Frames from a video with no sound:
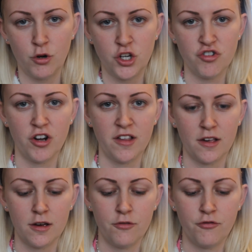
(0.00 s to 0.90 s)

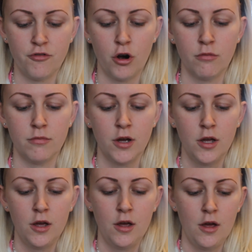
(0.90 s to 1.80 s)
moisturiser from
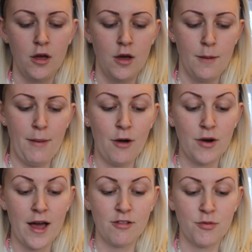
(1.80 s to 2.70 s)

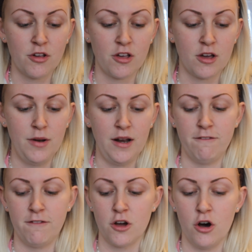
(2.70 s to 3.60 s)
Poundland's because I completely
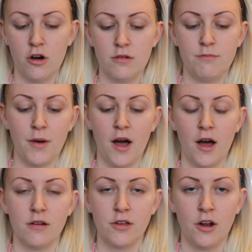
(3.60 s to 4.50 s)
forgot,
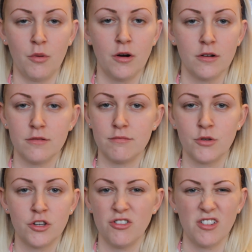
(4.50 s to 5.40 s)
but you know what,
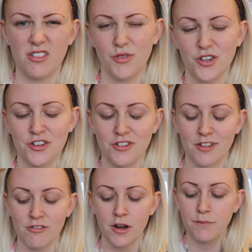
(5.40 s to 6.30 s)
moisturiser is
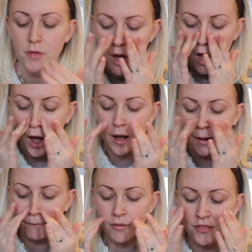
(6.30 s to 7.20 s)
moisturiser, right?
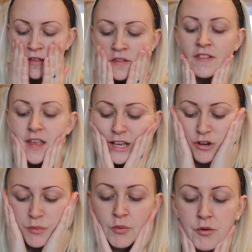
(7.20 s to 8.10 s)
Um, this is the
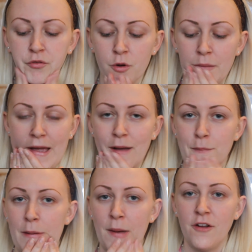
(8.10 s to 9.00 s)
Triple Performing
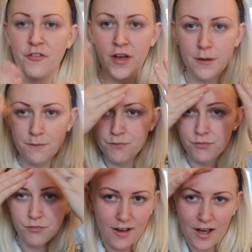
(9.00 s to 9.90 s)
by Benefit.
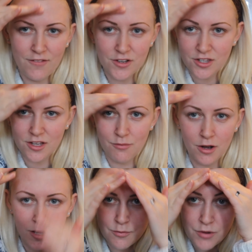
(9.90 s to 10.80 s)
I have actually done
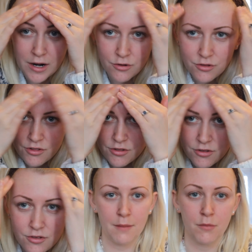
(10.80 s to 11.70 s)
my eyebrows
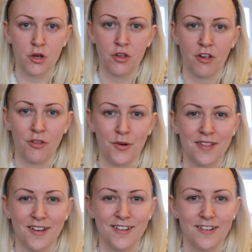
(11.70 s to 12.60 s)
because
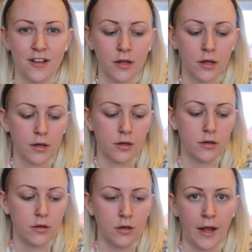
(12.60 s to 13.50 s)
otherwise I look like
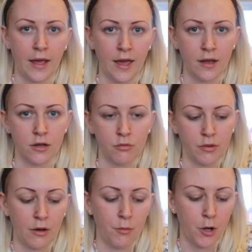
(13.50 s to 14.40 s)
an egghead
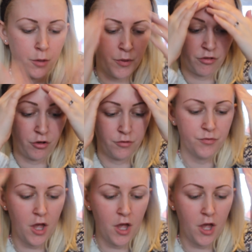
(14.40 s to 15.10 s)
without my eyebrows on.